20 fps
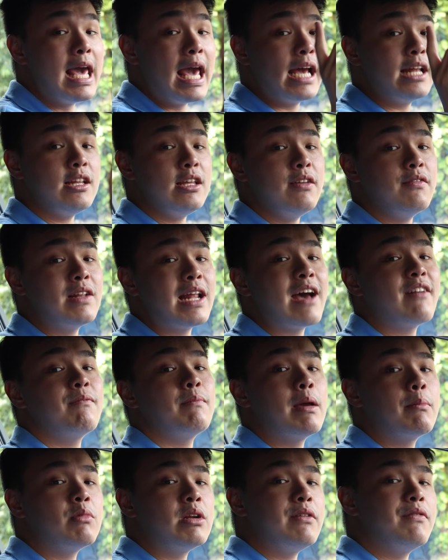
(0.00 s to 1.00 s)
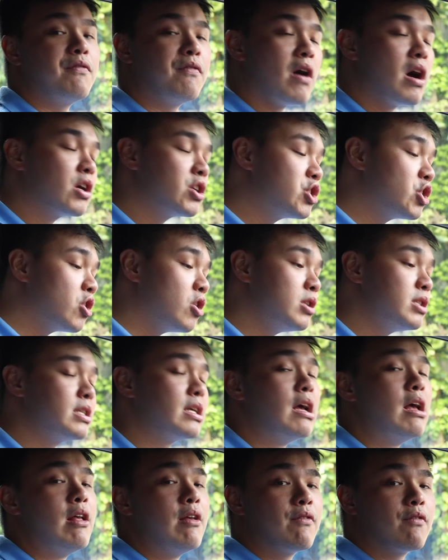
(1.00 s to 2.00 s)
and you even have memory functions
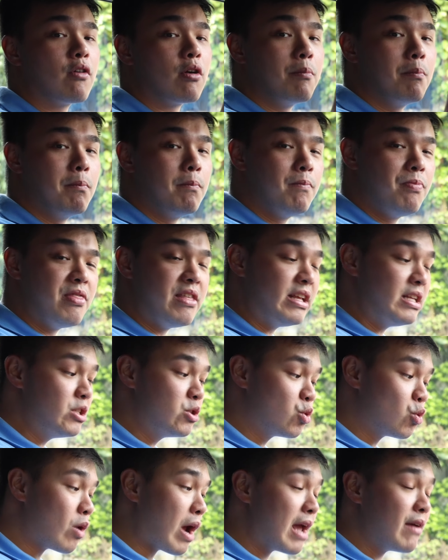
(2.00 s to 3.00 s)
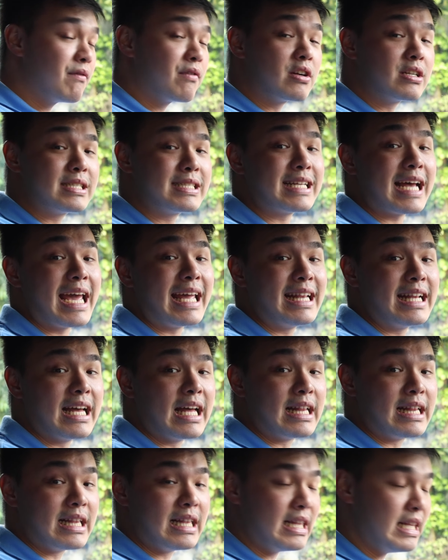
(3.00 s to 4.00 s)
for the driver's side
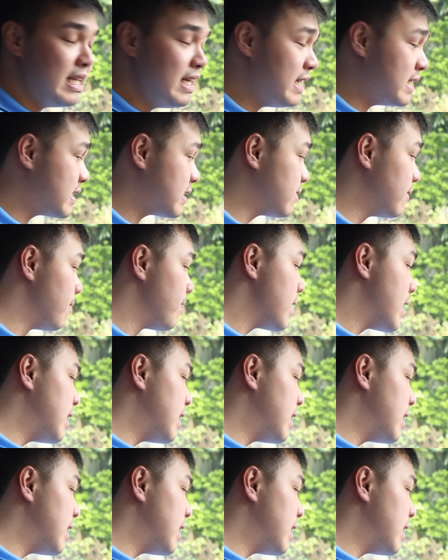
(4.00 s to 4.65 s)
at least.